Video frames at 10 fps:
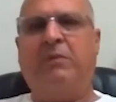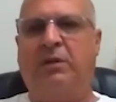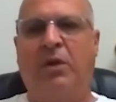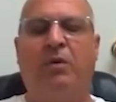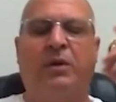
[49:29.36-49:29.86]

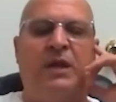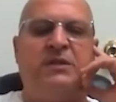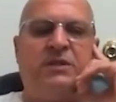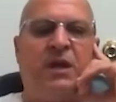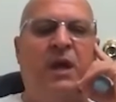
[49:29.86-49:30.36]
No,
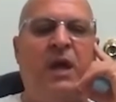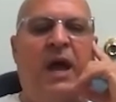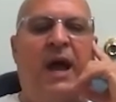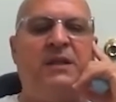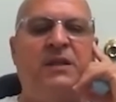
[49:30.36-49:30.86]
it's,
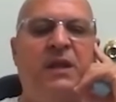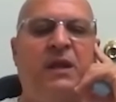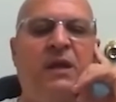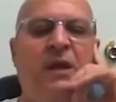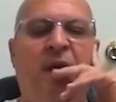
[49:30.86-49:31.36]
I think
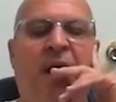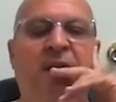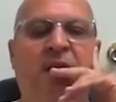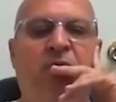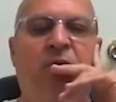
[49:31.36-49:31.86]

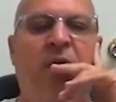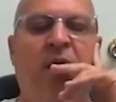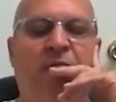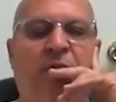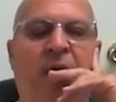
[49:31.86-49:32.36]

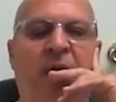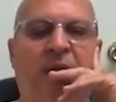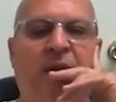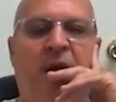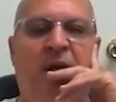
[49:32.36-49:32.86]
Rhode
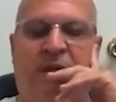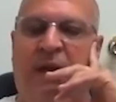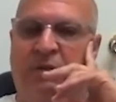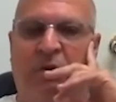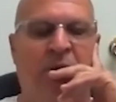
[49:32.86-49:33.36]
Island College, and I
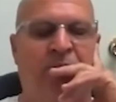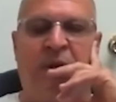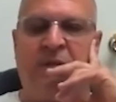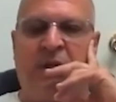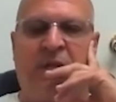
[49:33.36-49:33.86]
told the
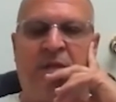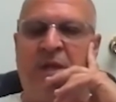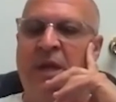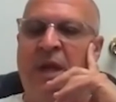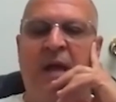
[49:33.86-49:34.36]
president this,
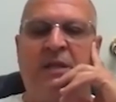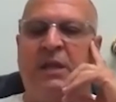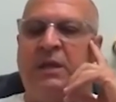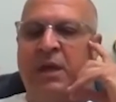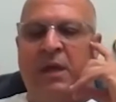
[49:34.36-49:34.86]
I
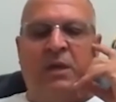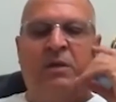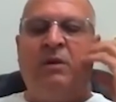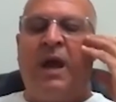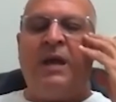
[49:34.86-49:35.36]
think
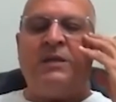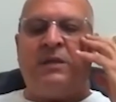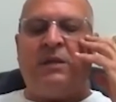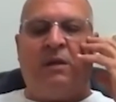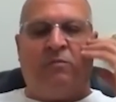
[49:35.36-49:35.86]
you
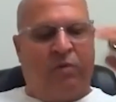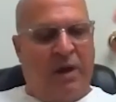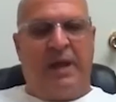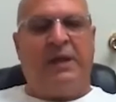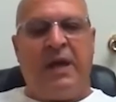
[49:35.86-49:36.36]
guys, Rhode
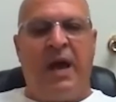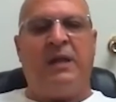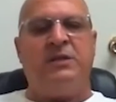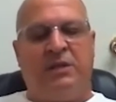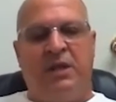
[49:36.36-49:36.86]
Island
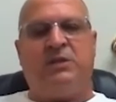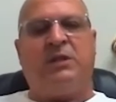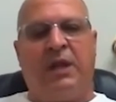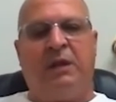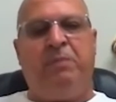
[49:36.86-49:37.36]
College needs to
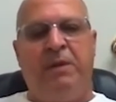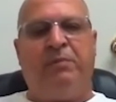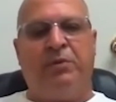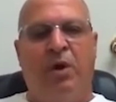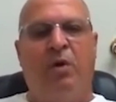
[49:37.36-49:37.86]
let
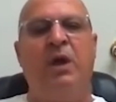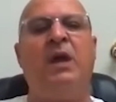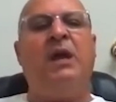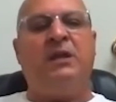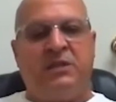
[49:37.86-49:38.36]
people know
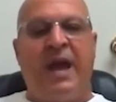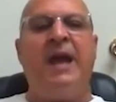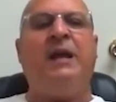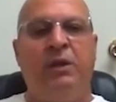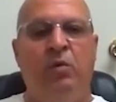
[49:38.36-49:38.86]

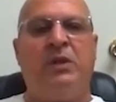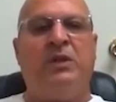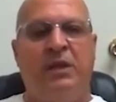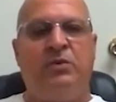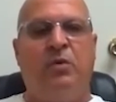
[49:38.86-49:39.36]
exactly what
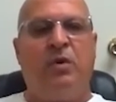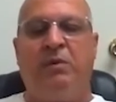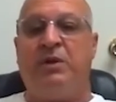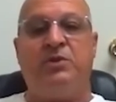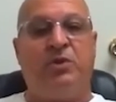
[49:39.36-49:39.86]
they're doing,
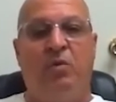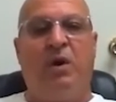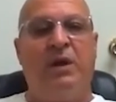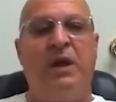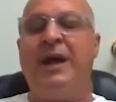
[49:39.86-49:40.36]
because you know
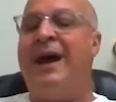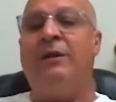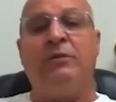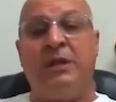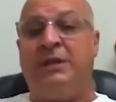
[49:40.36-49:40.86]
what? I
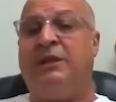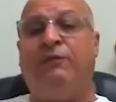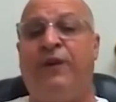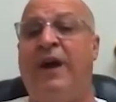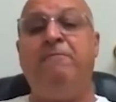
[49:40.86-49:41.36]
don't think there's
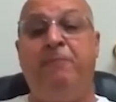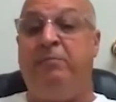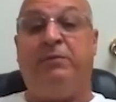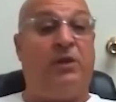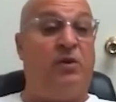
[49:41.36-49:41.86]
five
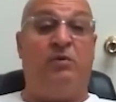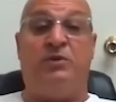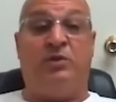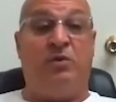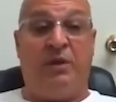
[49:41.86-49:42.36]
people that know what
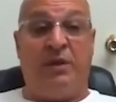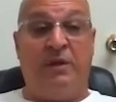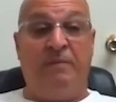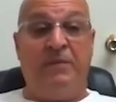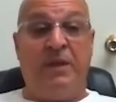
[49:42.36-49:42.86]
you're doing,
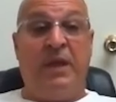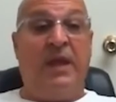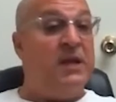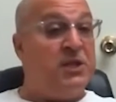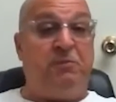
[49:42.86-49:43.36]

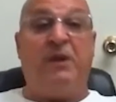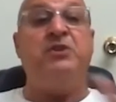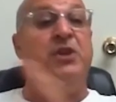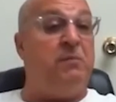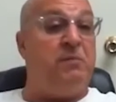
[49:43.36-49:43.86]
and
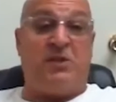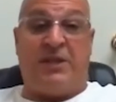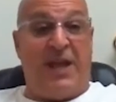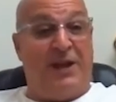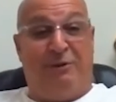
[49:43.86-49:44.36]
especially up at the
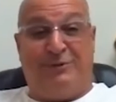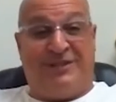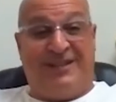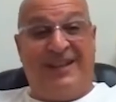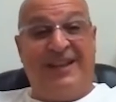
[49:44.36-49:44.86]
State House.